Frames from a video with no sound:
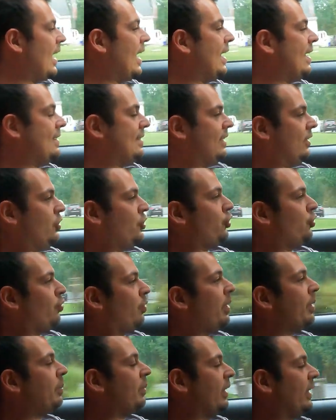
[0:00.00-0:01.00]
is
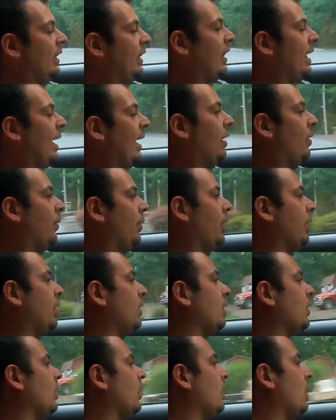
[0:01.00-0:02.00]
extremely loud,
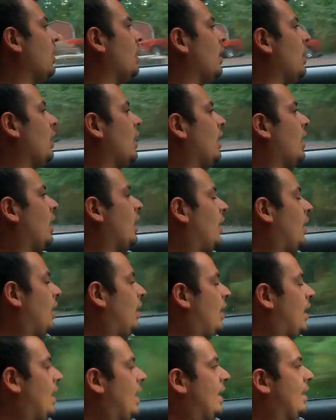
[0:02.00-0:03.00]

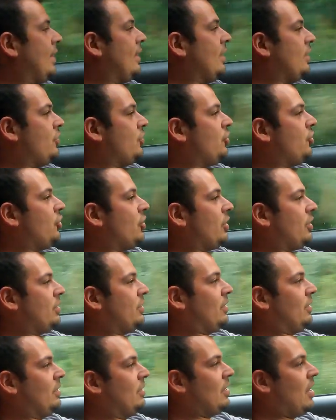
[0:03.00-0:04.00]
and it's
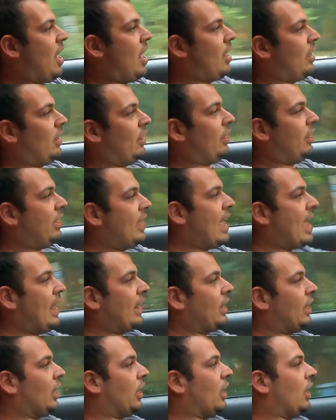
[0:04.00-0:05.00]
just not that
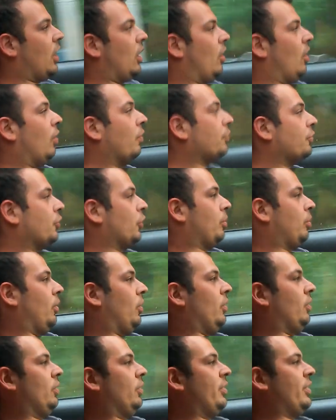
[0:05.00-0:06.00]
comfortable.
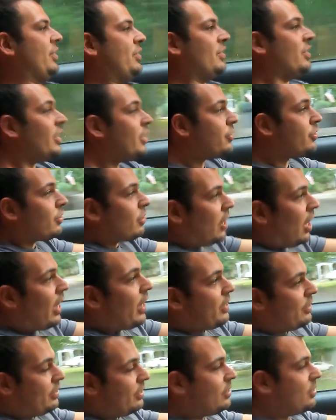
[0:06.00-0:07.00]
The seats are
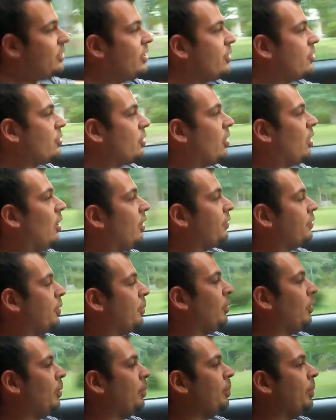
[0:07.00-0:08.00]
nice, the seats are
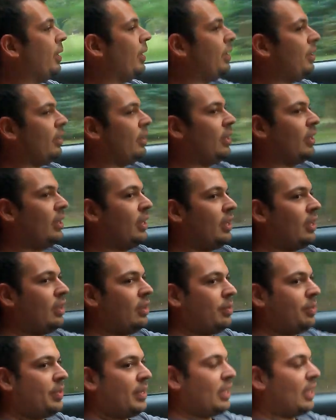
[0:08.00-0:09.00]
comfortable, but
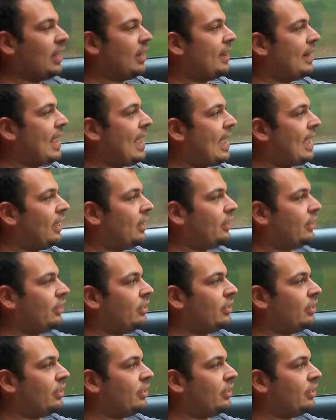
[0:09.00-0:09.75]
beyond that,